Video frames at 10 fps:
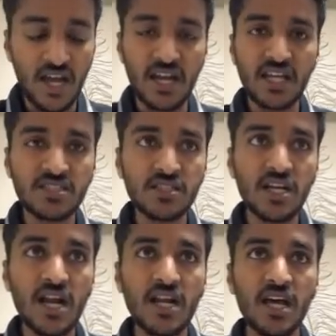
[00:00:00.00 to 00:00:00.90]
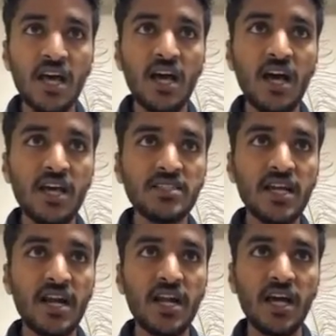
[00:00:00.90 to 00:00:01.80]
And next to that, I
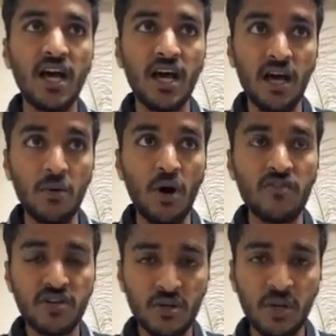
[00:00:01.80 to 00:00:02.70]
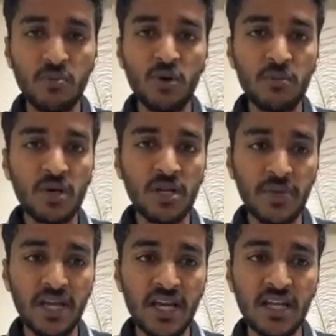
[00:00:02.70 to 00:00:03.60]
said after diploma in
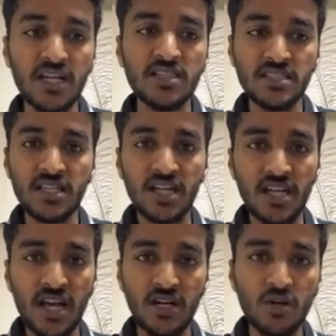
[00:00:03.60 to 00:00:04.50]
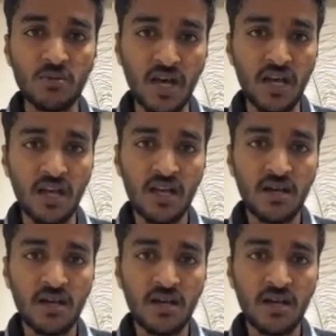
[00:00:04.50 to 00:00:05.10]
mechanical engineering, I took my